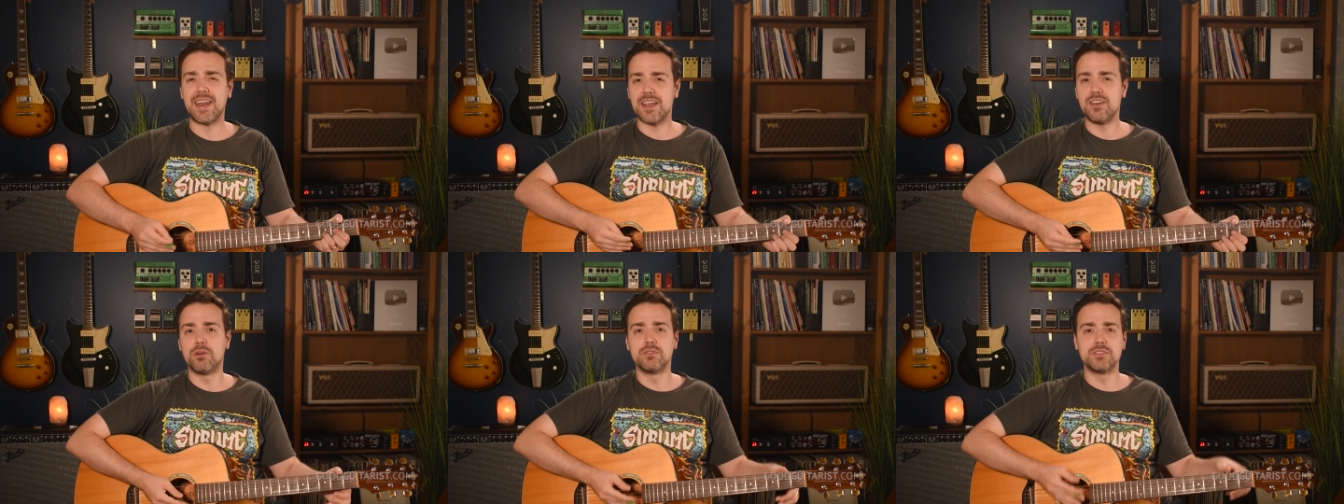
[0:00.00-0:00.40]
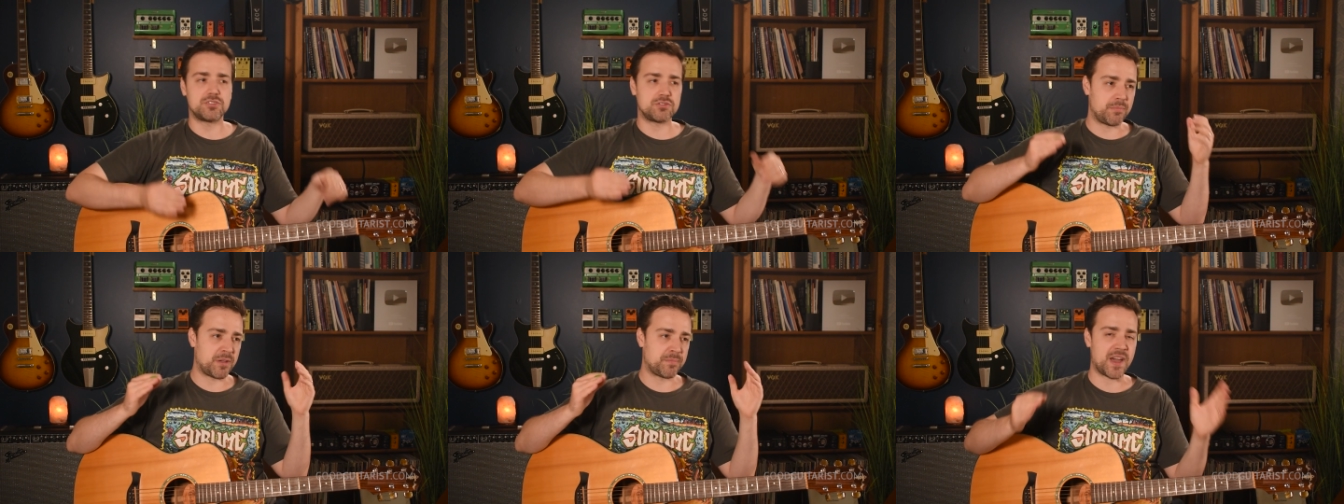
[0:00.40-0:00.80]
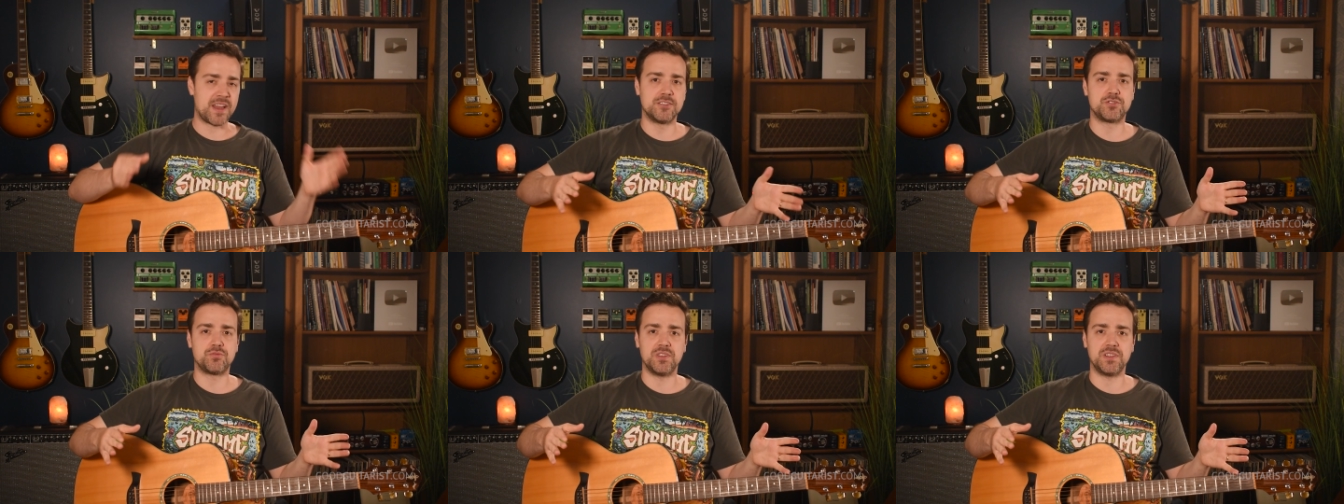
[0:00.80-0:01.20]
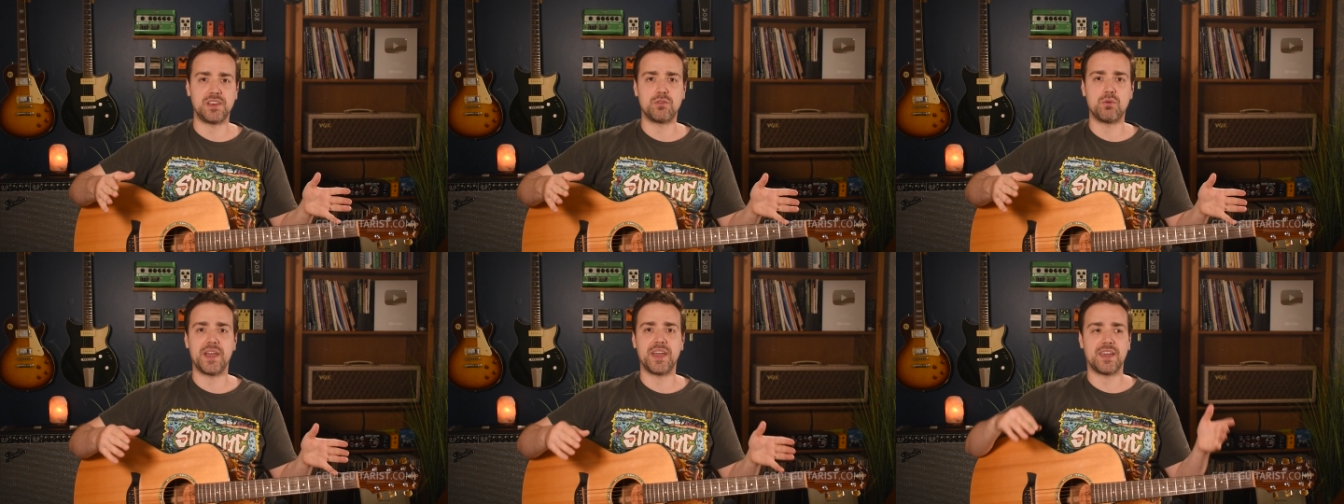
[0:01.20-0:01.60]
I know the strumming pattern's really
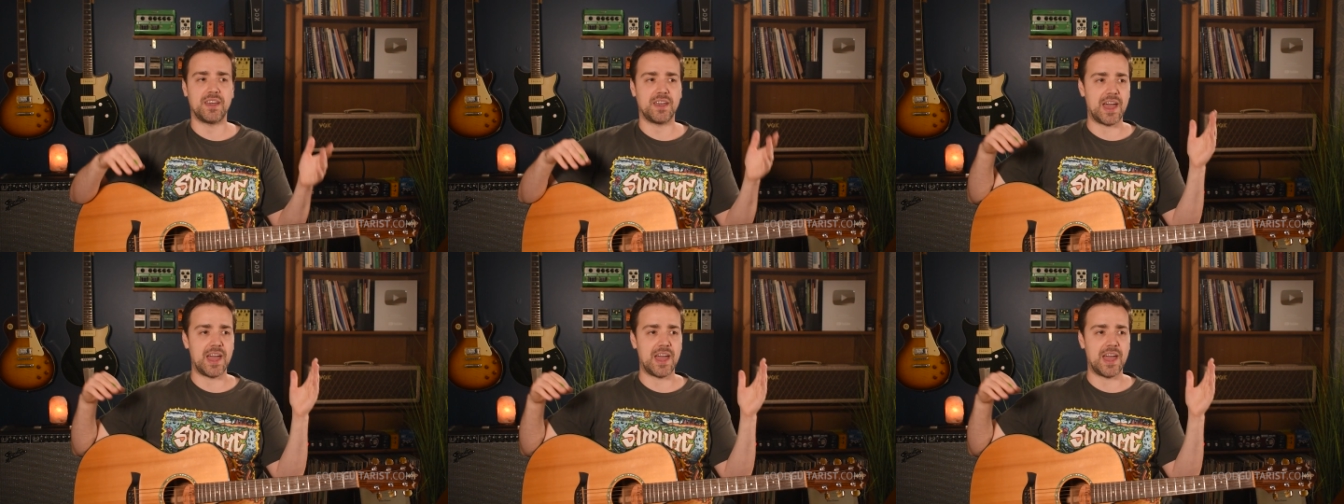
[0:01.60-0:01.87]
quick,